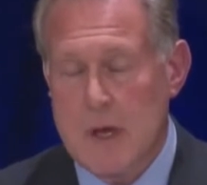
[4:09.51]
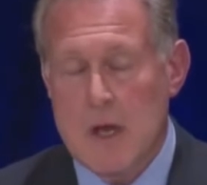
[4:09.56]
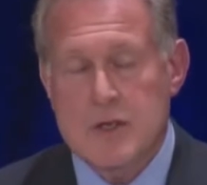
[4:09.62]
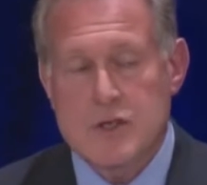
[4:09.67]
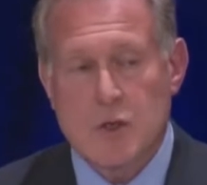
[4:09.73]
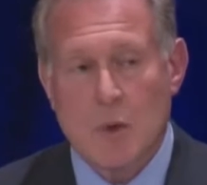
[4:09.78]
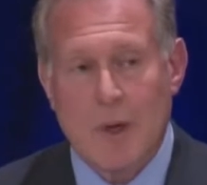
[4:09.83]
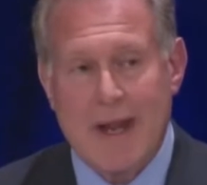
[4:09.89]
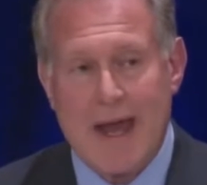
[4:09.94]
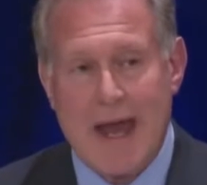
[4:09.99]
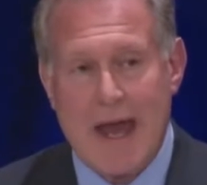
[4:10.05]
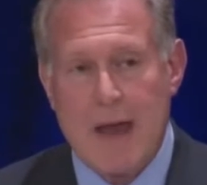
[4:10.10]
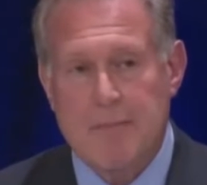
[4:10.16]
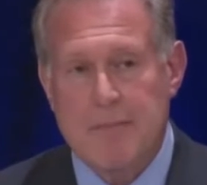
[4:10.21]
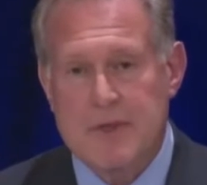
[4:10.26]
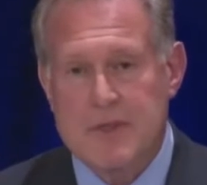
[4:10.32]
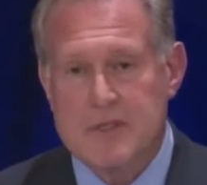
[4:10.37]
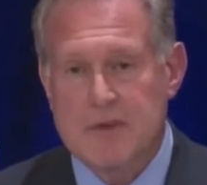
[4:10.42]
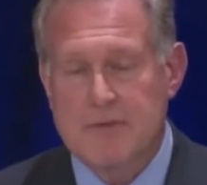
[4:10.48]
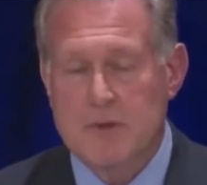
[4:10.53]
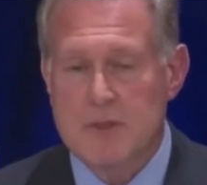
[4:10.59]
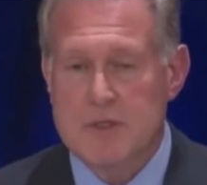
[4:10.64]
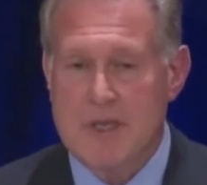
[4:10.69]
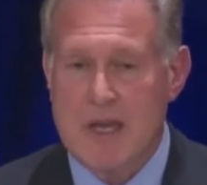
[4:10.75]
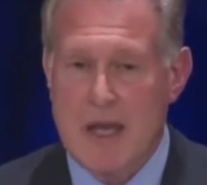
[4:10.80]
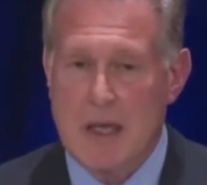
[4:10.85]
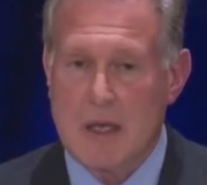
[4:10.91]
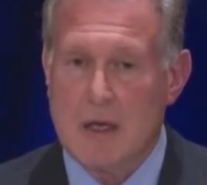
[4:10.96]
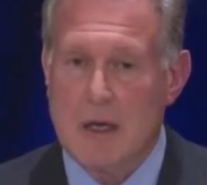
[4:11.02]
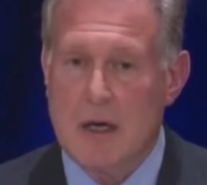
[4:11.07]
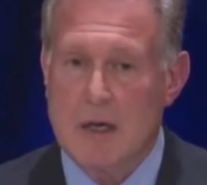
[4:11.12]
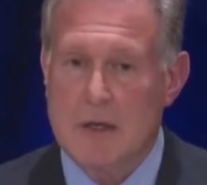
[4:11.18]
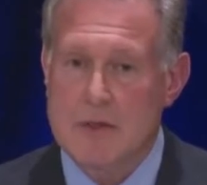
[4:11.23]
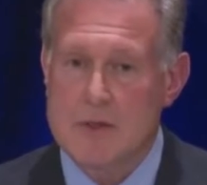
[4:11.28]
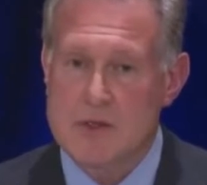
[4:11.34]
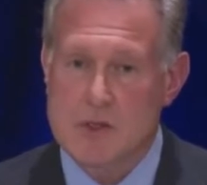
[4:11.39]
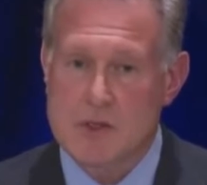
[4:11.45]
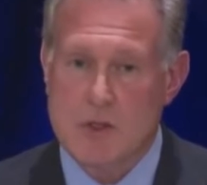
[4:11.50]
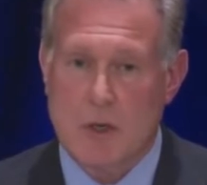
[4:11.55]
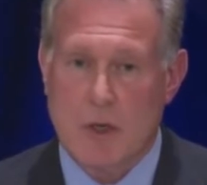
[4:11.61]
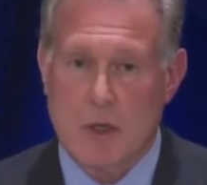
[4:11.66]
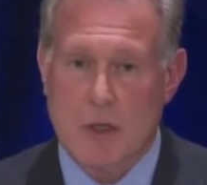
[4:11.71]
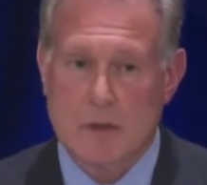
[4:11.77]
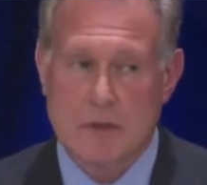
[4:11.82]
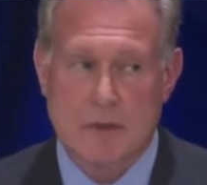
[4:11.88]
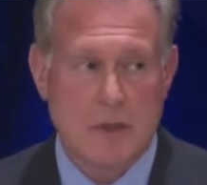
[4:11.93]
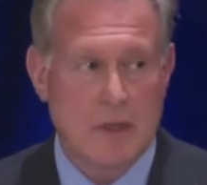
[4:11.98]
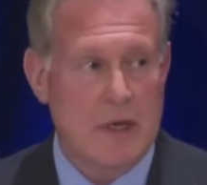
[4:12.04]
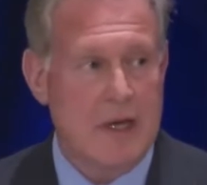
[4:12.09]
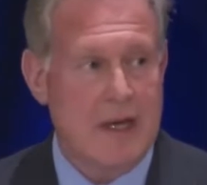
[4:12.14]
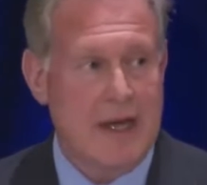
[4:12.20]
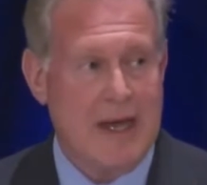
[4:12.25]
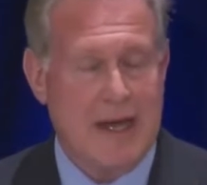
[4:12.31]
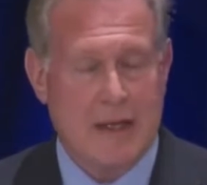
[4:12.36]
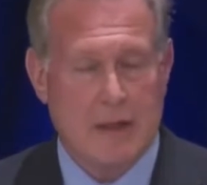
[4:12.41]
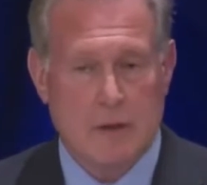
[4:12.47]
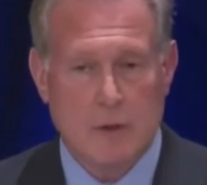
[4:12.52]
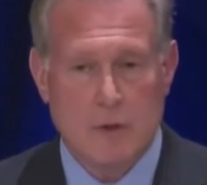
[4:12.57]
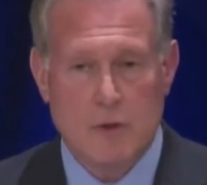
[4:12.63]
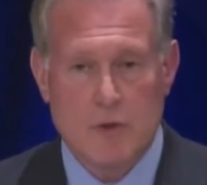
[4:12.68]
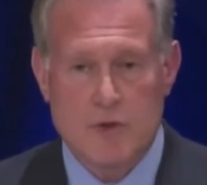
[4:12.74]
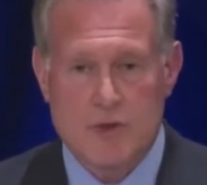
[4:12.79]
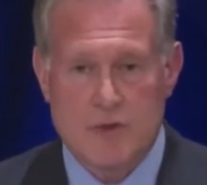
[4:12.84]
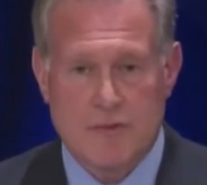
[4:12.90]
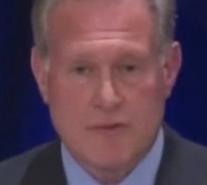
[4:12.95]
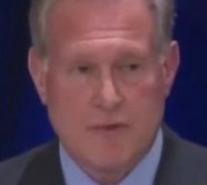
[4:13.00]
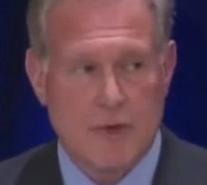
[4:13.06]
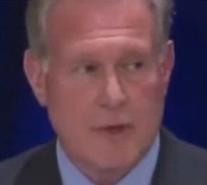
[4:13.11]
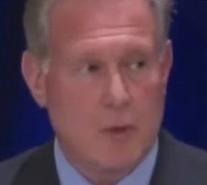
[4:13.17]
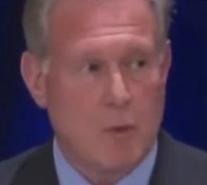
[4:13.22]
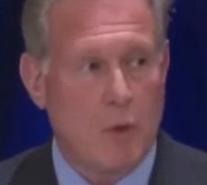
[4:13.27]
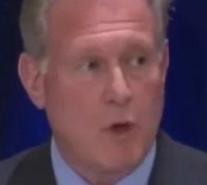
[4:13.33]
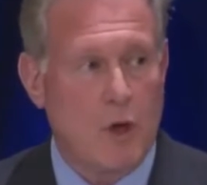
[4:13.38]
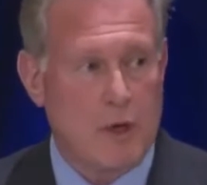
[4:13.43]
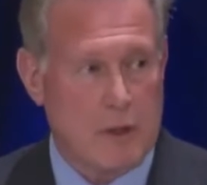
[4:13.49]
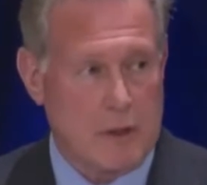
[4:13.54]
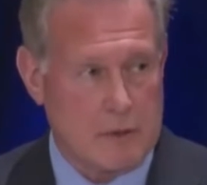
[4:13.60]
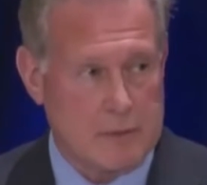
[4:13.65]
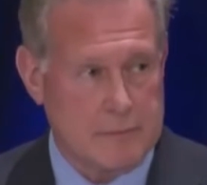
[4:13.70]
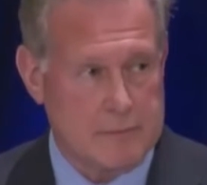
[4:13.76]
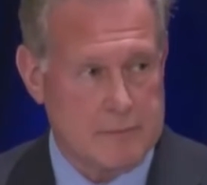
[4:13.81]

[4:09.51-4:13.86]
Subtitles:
So what happens if you take on salt and lose free water?